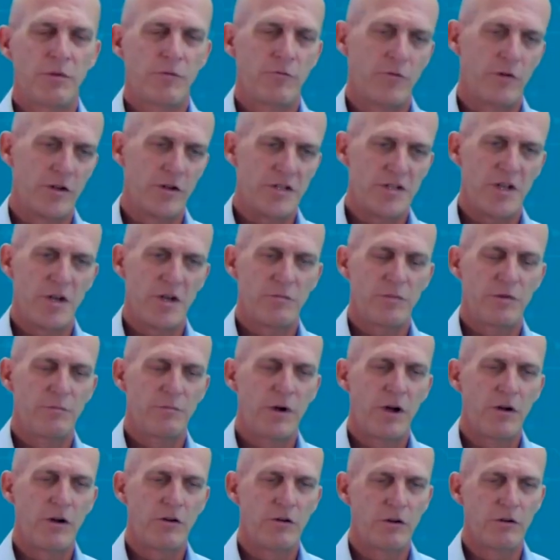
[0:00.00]
for example,
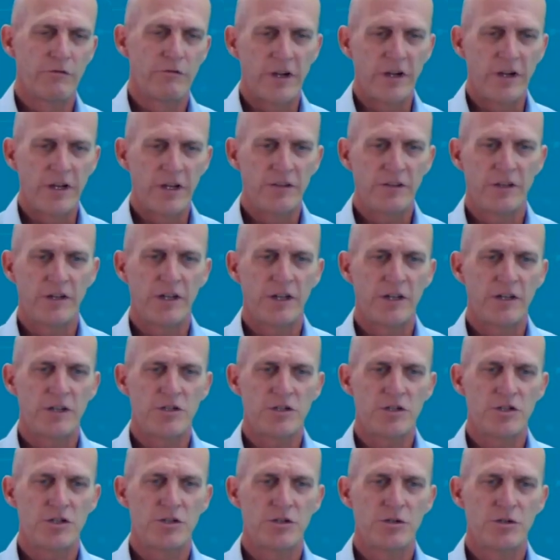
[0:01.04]
power over Ethernet
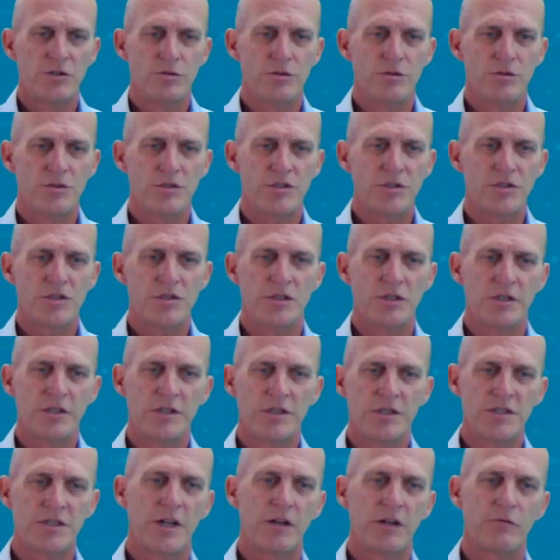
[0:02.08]
issues,
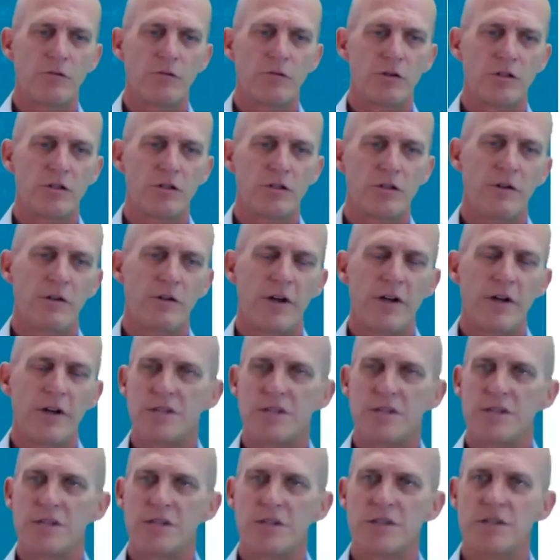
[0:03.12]
list network
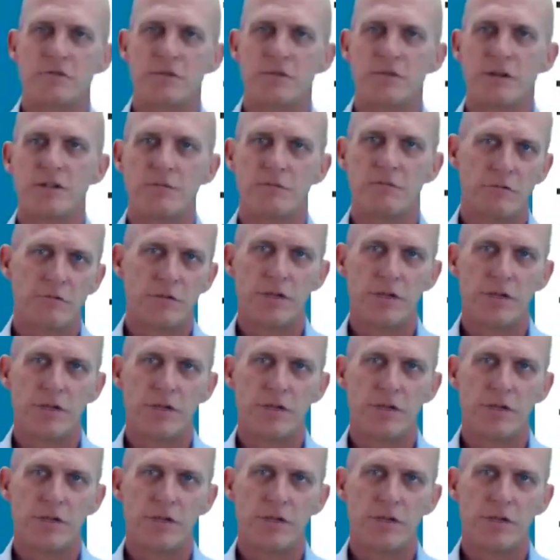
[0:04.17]
devices, and run,